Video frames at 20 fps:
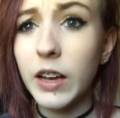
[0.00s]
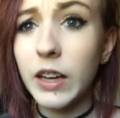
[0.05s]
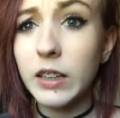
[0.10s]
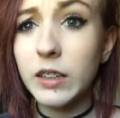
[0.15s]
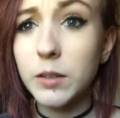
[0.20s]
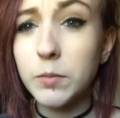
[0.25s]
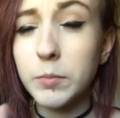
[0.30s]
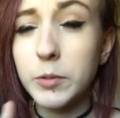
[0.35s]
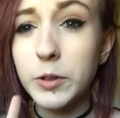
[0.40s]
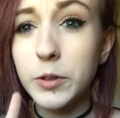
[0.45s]

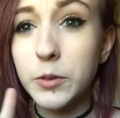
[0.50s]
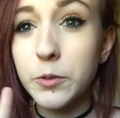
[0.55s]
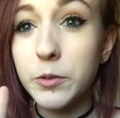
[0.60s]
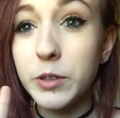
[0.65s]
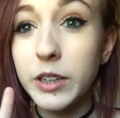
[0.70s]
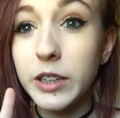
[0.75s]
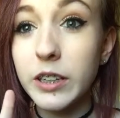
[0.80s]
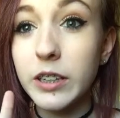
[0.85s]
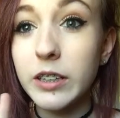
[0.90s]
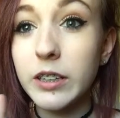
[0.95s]
Fact number
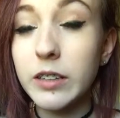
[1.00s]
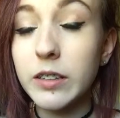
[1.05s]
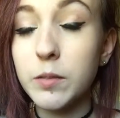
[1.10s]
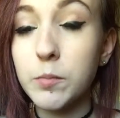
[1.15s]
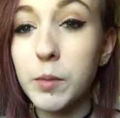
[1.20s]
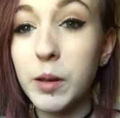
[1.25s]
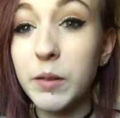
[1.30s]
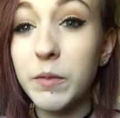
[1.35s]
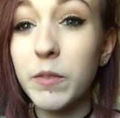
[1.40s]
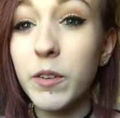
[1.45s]
three is
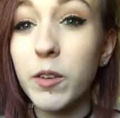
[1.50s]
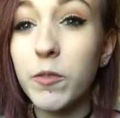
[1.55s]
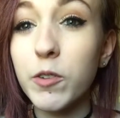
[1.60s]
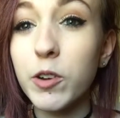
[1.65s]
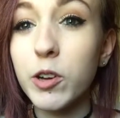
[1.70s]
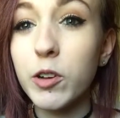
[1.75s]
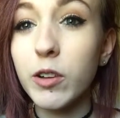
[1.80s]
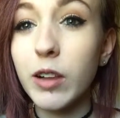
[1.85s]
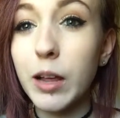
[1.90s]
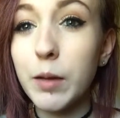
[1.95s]
my
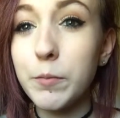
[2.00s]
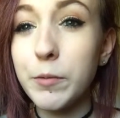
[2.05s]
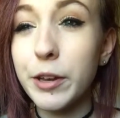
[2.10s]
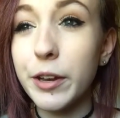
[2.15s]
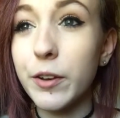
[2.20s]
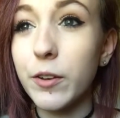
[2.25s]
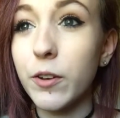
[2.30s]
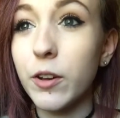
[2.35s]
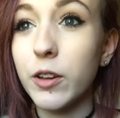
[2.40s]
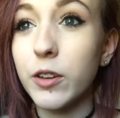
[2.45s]
favorite collab
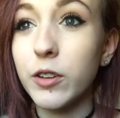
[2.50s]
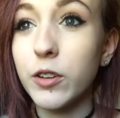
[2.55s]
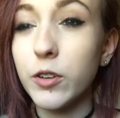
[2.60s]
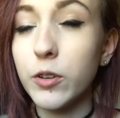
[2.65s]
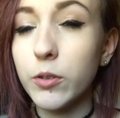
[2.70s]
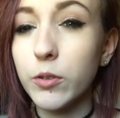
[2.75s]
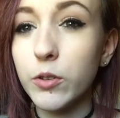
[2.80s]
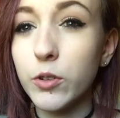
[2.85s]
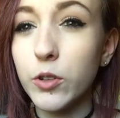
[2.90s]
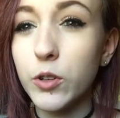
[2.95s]
channel on
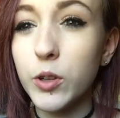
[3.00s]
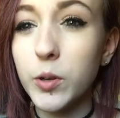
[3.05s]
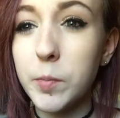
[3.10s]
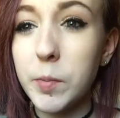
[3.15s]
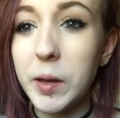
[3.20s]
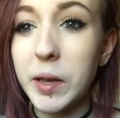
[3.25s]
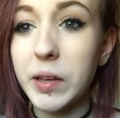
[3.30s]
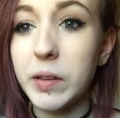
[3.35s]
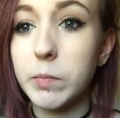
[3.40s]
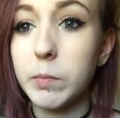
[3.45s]

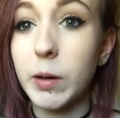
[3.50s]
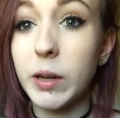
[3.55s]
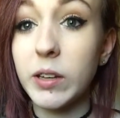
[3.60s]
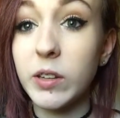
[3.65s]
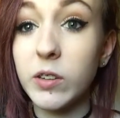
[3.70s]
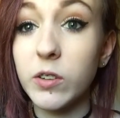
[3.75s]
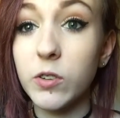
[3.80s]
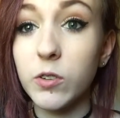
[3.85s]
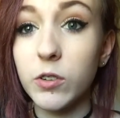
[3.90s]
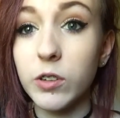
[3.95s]
YouTube is My
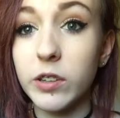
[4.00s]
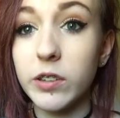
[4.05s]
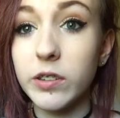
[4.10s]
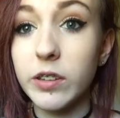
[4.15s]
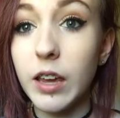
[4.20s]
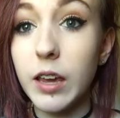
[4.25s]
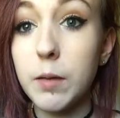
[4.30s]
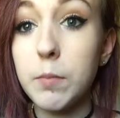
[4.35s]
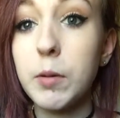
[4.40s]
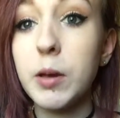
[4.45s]
Digital
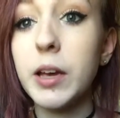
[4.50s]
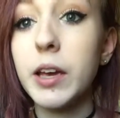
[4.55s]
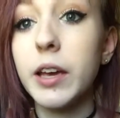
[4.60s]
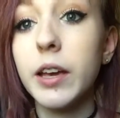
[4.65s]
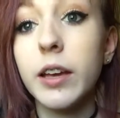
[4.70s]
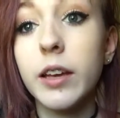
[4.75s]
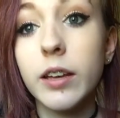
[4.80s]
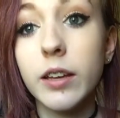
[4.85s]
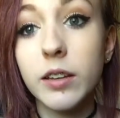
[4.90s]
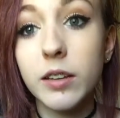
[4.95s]
Escape.
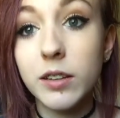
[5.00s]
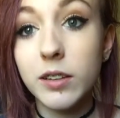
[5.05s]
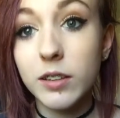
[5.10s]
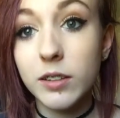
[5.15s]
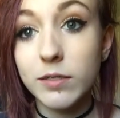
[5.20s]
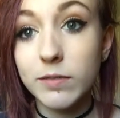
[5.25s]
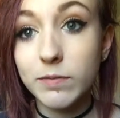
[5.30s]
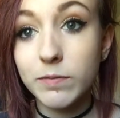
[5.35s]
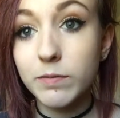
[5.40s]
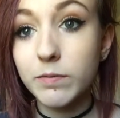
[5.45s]

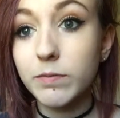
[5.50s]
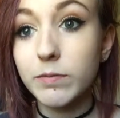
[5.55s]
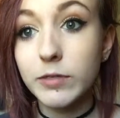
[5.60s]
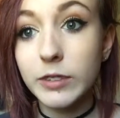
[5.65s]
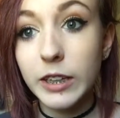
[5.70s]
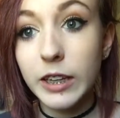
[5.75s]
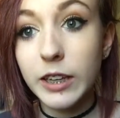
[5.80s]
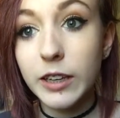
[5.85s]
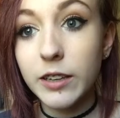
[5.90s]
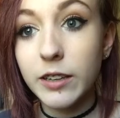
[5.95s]

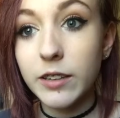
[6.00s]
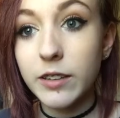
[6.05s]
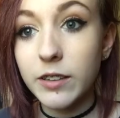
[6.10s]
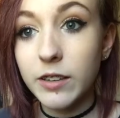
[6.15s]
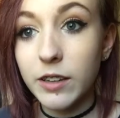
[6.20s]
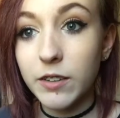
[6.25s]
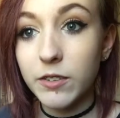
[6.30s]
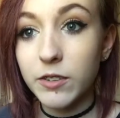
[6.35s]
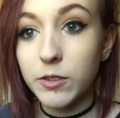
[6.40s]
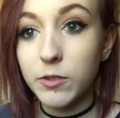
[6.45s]
And
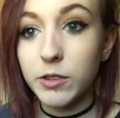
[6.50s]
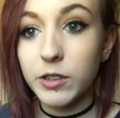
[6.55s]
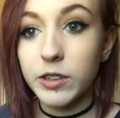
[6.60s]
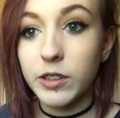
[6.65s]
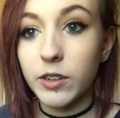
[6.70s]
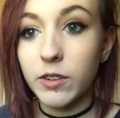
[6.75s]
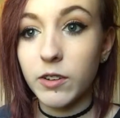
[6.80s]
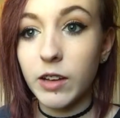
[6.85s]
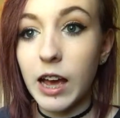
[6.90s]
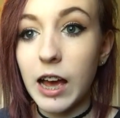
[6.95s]
as you can
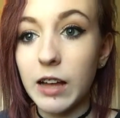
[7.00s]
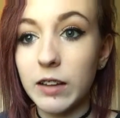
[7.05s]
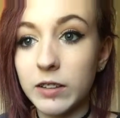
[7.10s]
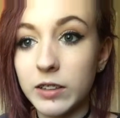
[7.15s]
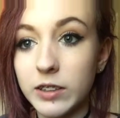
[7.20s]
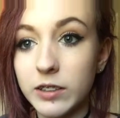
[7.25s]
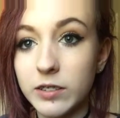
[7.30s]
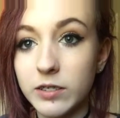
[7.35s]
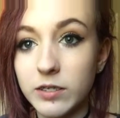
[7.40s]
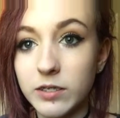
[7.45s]
tell,
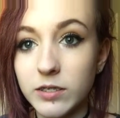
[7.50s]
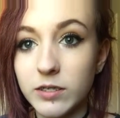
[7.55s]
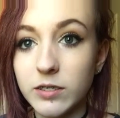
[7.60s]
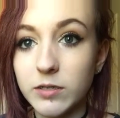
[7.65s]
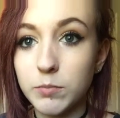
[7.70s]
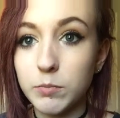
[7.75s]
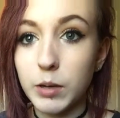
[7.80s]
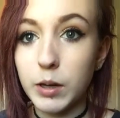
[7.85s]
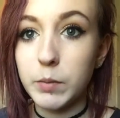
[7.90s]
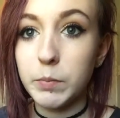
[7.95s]
Alex,
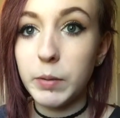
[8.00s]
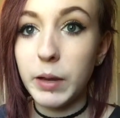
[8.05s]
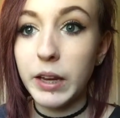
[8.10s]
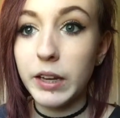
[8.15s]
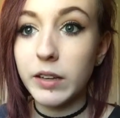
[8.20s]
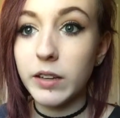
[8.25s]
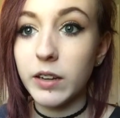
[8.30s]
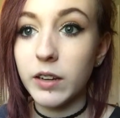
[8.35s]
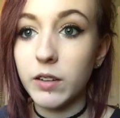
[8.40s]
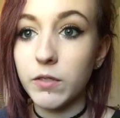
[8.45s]
my
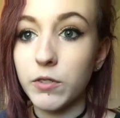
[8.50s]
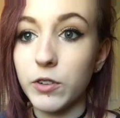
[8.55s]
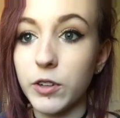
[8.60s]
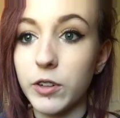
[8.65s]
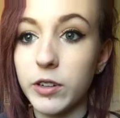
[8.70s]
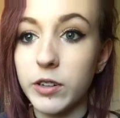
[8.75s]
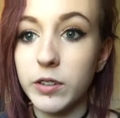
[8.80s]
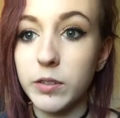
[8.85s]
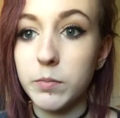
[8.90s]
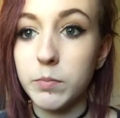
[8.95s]
painting of
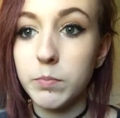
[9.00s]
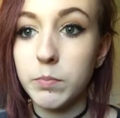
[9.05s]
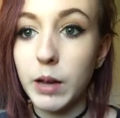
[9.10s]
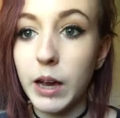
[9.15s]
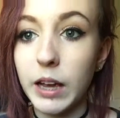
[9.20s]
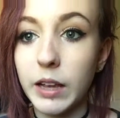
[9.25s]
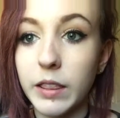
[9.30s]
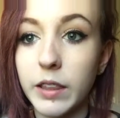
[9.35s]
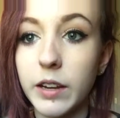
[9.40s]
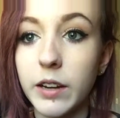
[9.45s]
her is
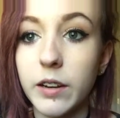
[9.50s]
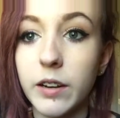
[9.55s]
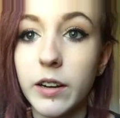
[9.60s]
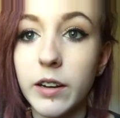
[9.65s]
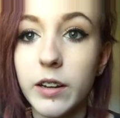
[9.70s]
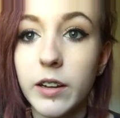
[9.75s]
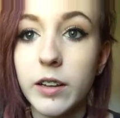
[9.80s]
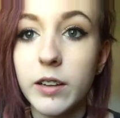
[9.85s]
back there.